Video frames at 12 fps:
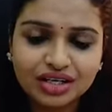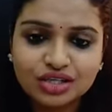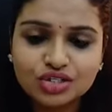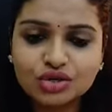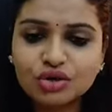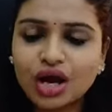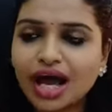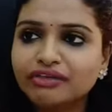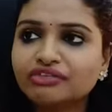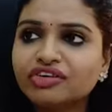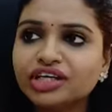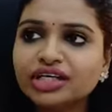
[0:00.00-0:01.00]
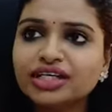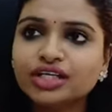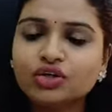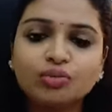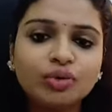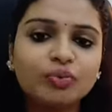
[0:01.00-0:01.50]
So I feel that
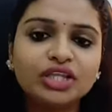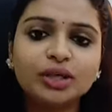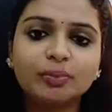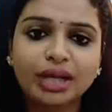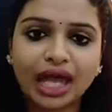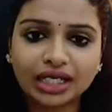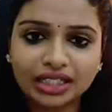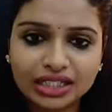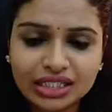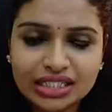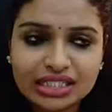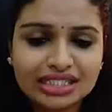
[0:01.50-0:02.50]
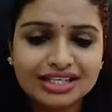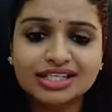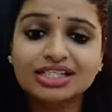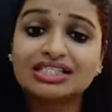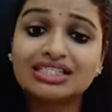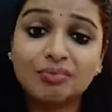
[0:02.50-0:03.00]
homeopathic practice
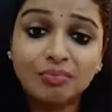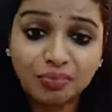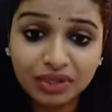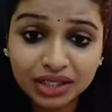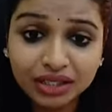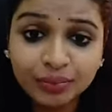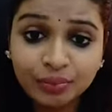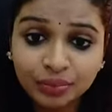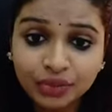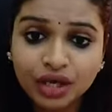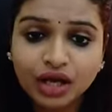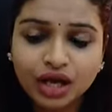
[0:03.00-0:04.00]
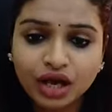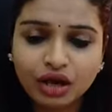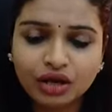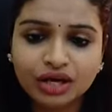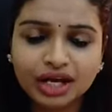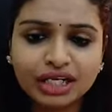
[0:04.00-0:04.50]
is simple,
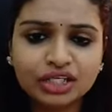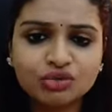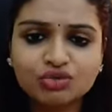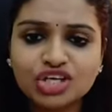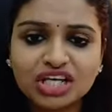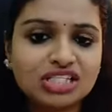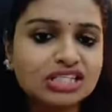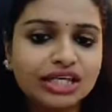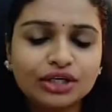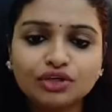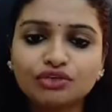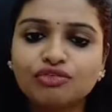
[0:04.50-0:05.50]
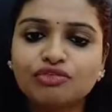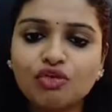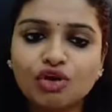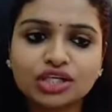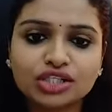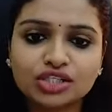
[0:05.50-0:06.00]
all right? You just need to
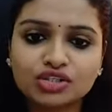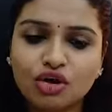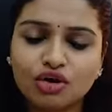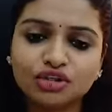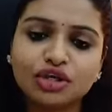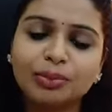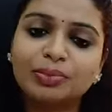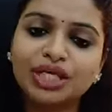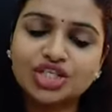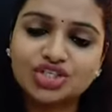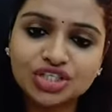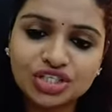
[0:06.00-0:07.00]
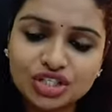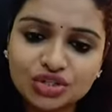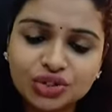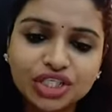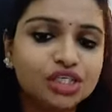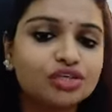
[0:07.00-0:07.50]
focus on your patients. You
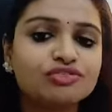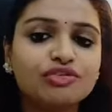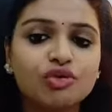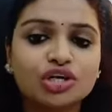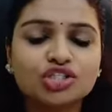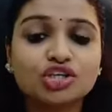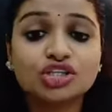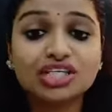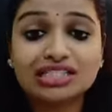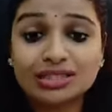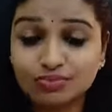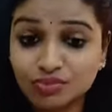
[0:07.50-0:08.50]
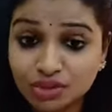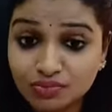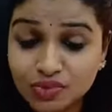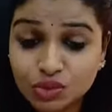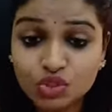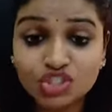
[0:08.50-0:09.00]
need to focus on the
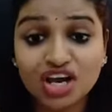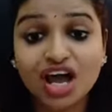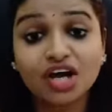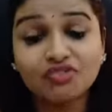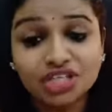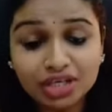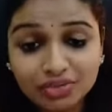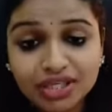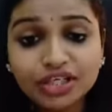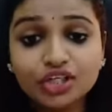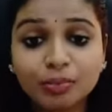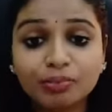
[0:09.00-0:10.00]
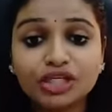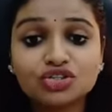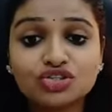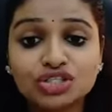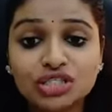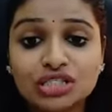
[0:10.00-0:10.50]
symptoms which are available in your
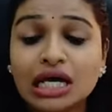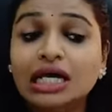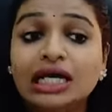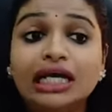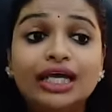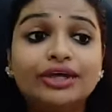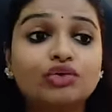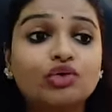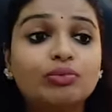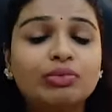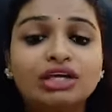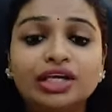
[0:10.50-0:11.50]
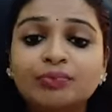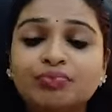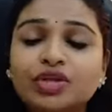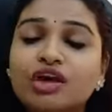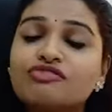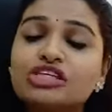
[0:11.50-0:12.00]
patients. It could be
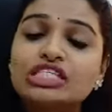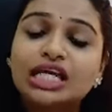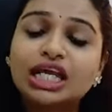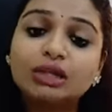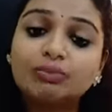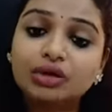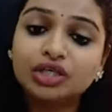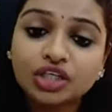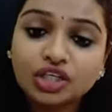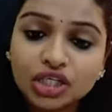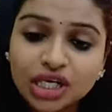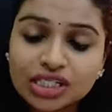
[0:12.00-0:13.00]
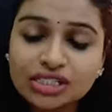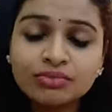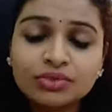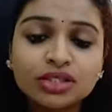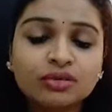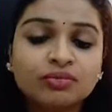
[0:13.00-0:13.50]
physical particular
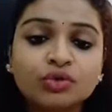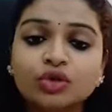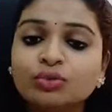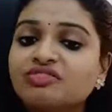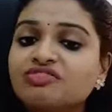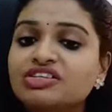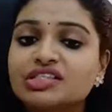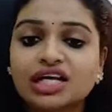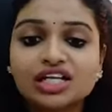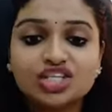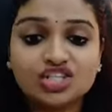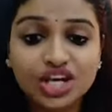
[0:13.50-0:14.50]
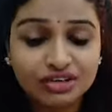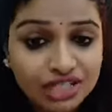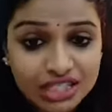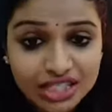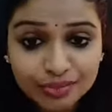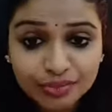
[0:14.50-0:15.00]
symptom, could be physical
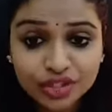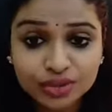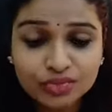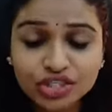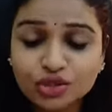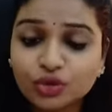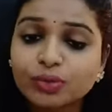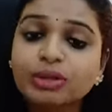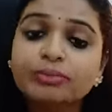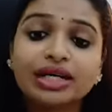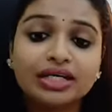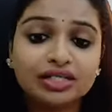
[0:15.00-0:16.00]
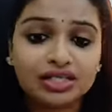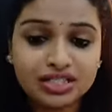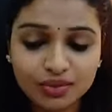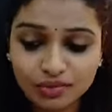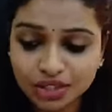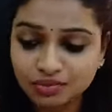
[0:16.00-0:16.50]
general symptoms, it could be mental
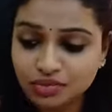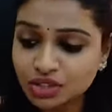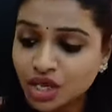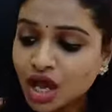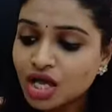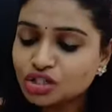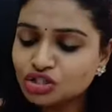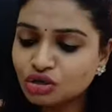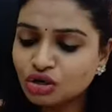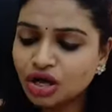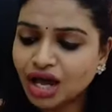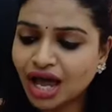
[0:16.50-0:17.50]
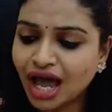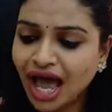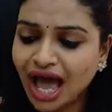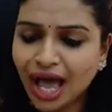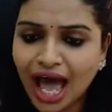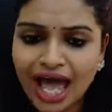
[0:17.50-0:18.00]
symptoms. So
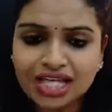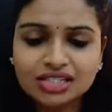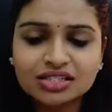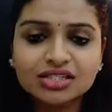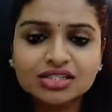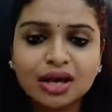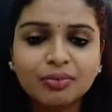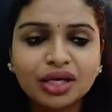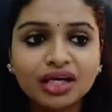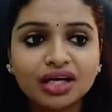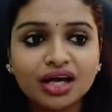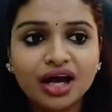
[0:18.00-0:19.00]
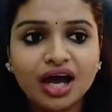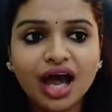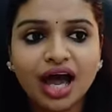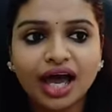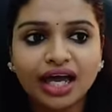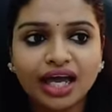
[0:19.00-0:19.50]
as it's a beginner,
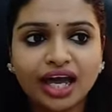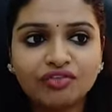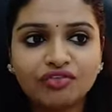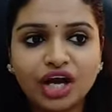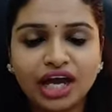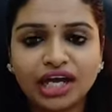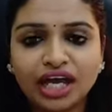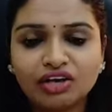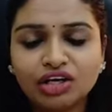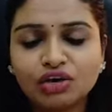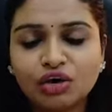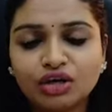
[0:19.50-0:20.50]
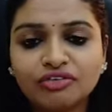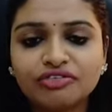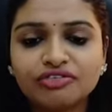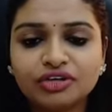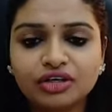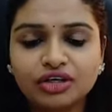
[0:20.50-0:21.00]
I had a lot
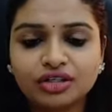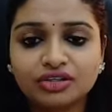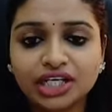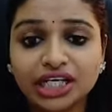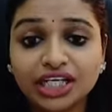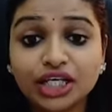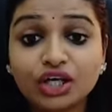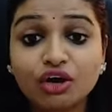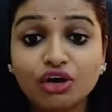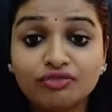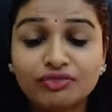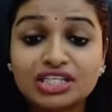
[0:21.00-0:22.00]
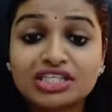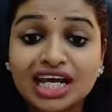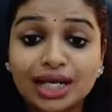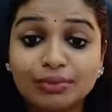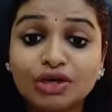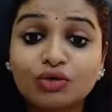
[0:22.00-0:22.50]
of training of
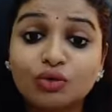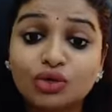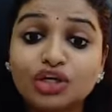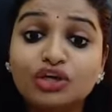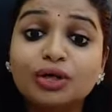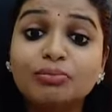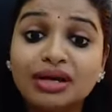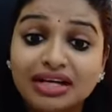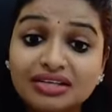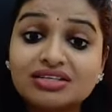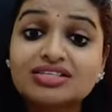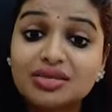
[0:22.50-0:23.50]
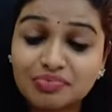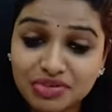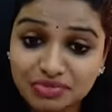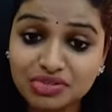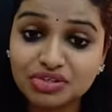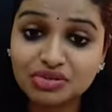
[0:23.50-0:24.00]
prescribing only on mental
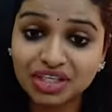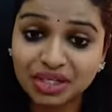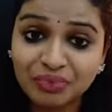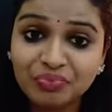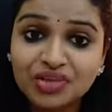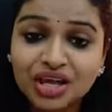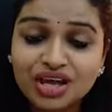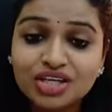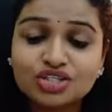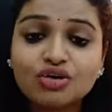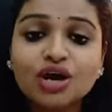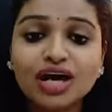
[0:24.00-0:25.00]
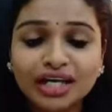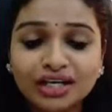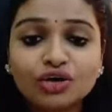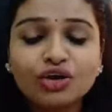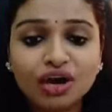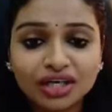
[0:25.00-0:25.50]
symptoms, okay? So in
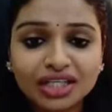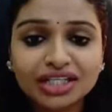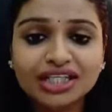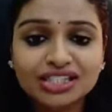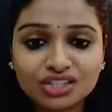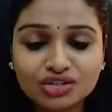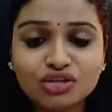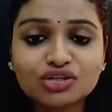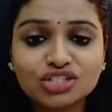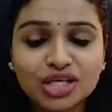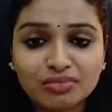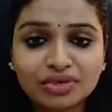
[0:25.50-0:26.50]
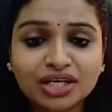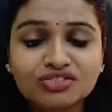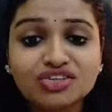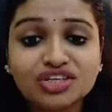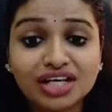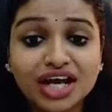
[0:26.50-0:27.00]
chronic cases also sometimes
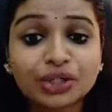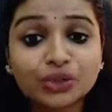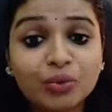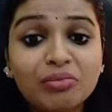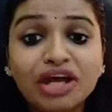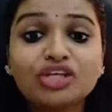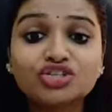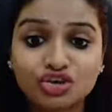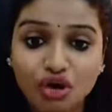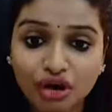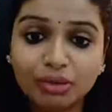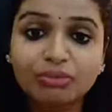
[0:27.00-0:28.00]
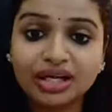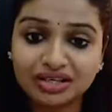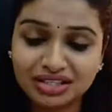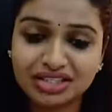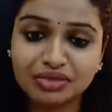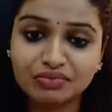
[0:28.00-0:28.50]
rely too much on
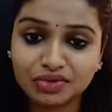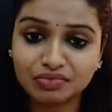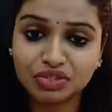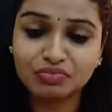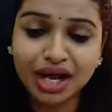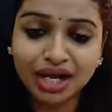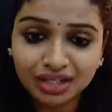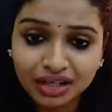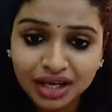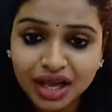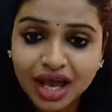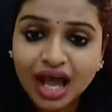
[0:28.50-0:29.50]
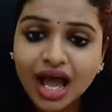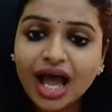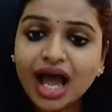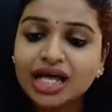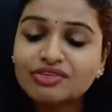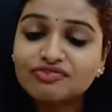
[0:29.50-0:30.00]
mental symptoms, but
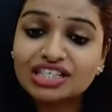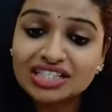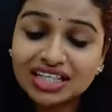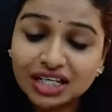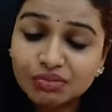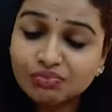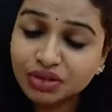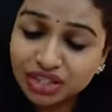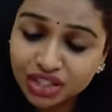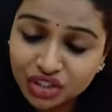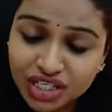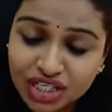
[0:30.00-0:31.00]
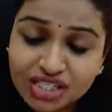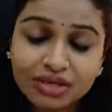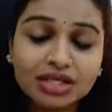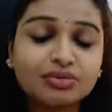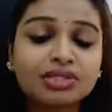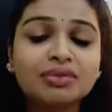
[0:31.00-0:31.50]
physical particular
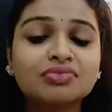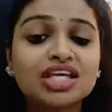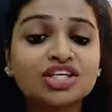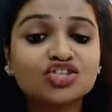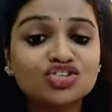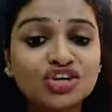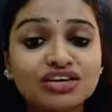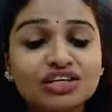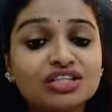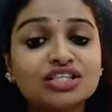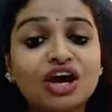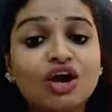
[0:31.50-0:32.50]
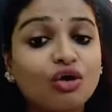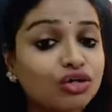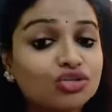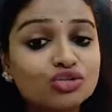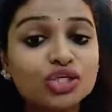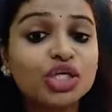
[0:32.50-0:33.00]
symptoms and generals are
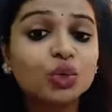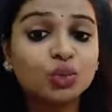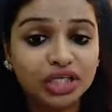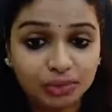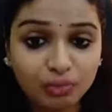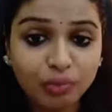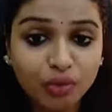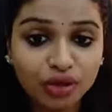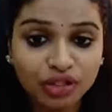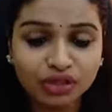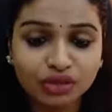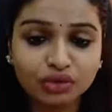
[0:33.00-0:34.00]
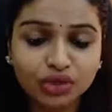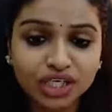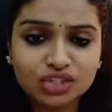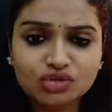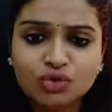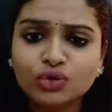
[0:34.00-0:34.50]
also equally important, okay?
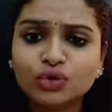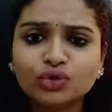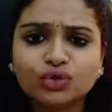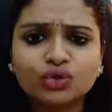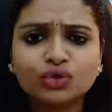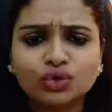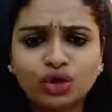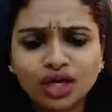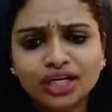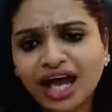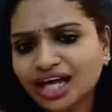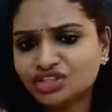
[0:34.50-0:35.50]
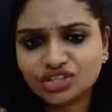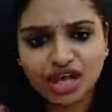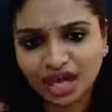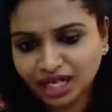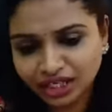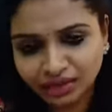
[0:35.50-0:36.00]
So do not,
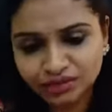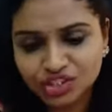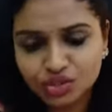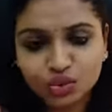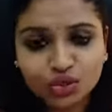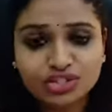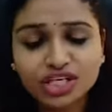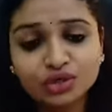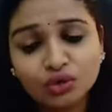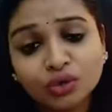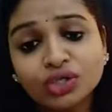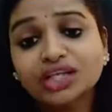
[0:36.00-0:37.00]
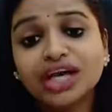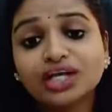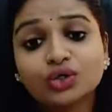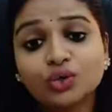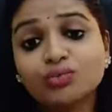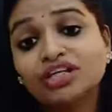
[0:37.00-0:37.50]
I just want to say, don't
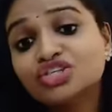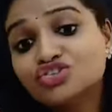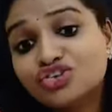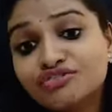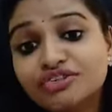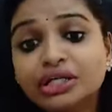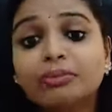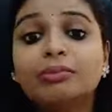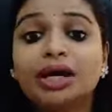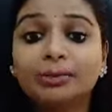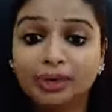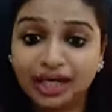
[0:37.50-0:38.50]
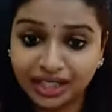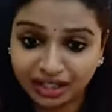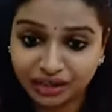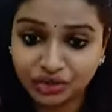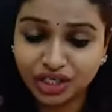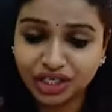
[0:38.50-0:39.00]
get too much driven by mind,
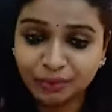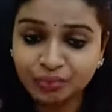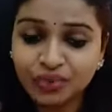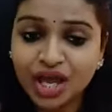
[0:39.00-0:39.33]
okay?